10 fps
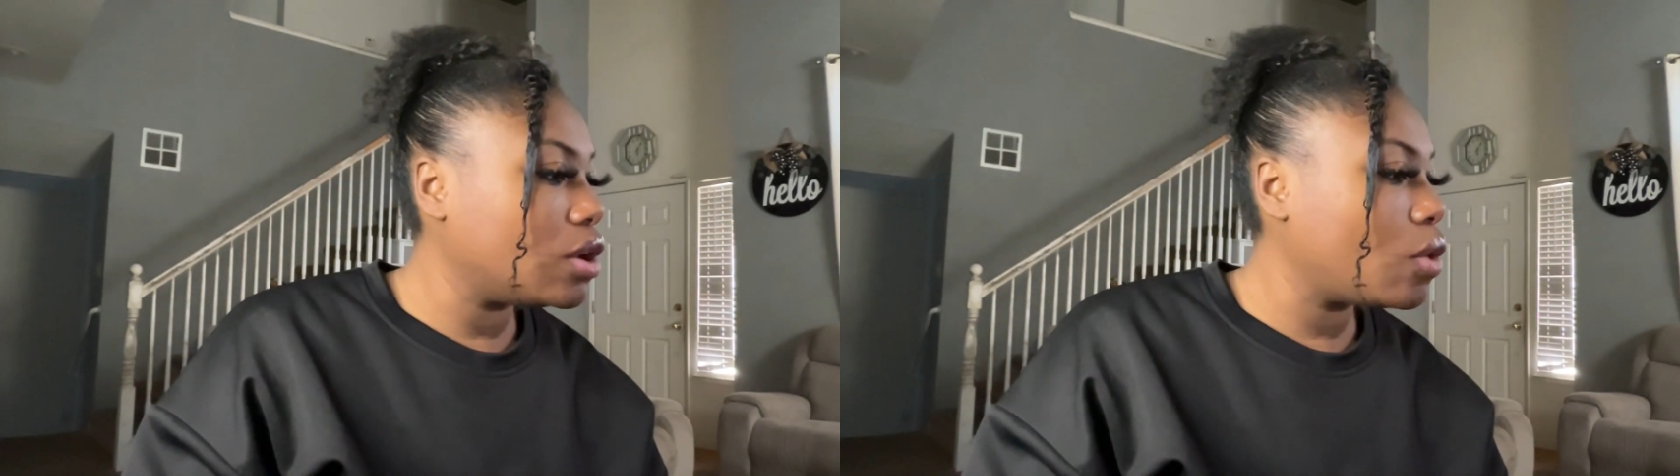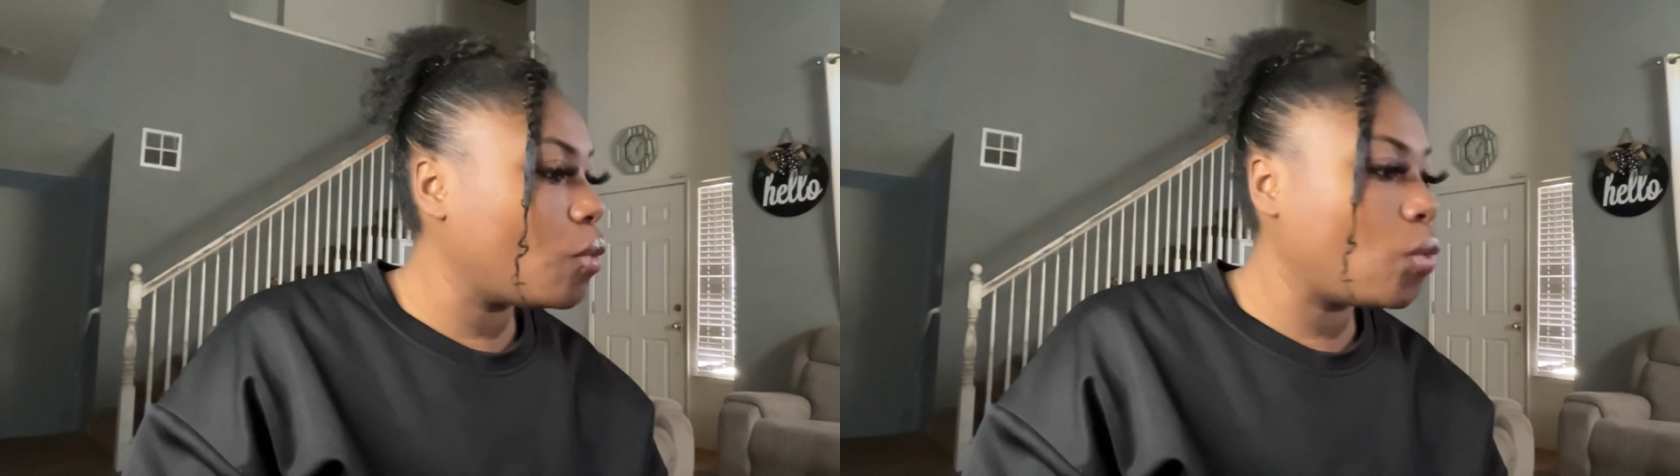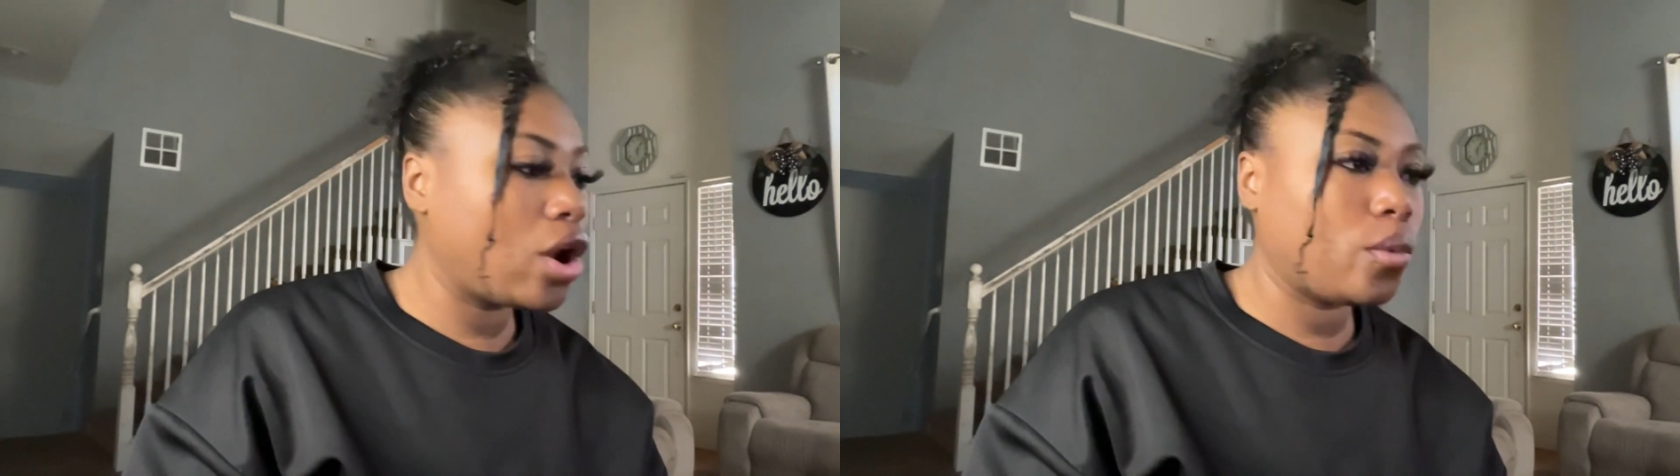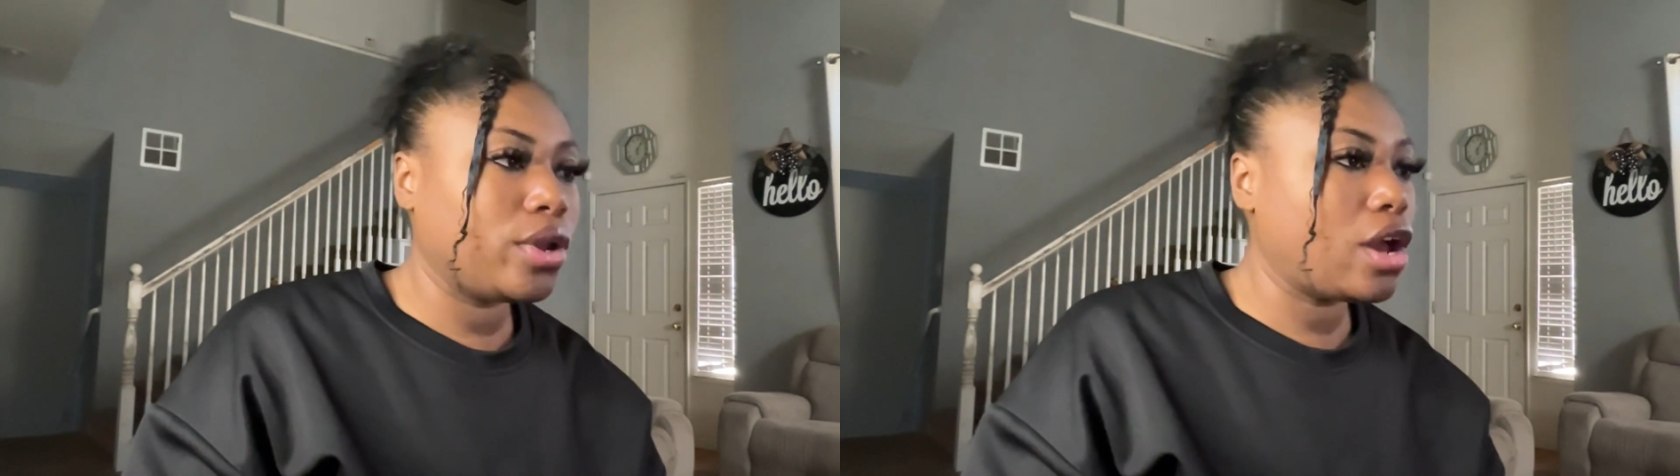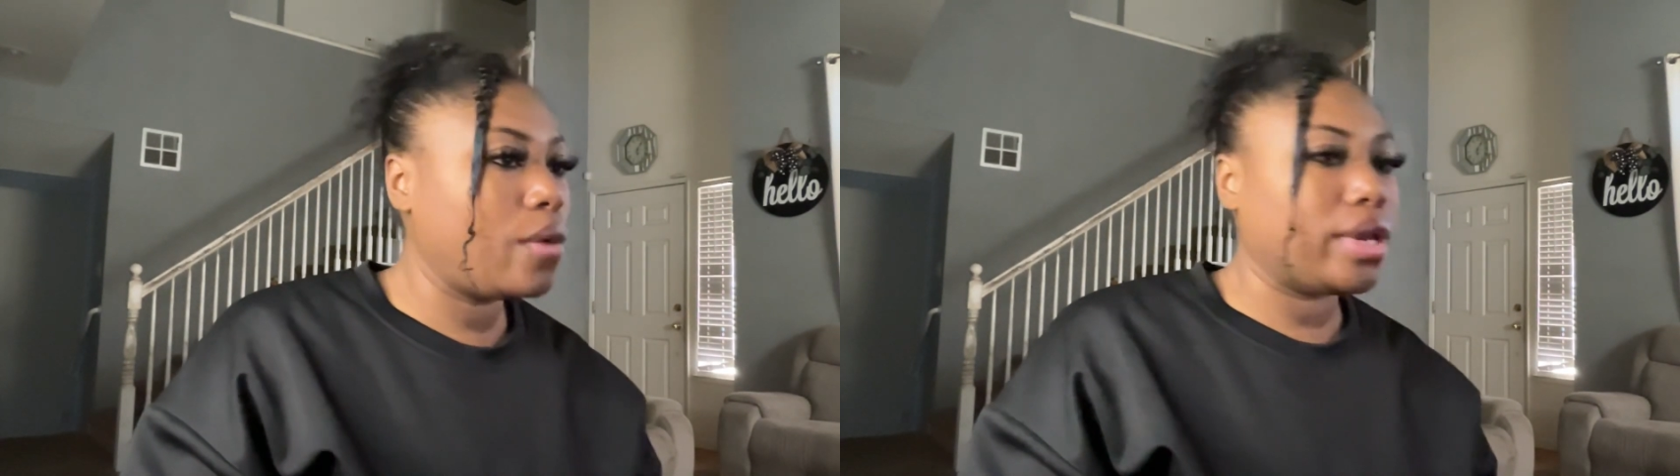Where are we
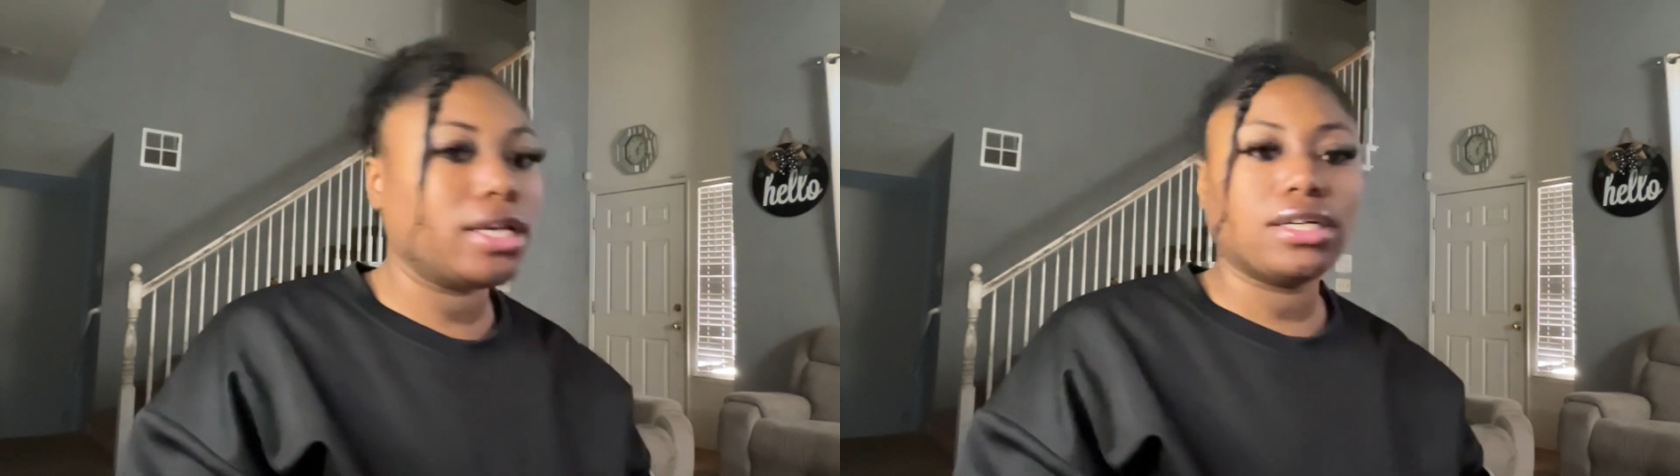going?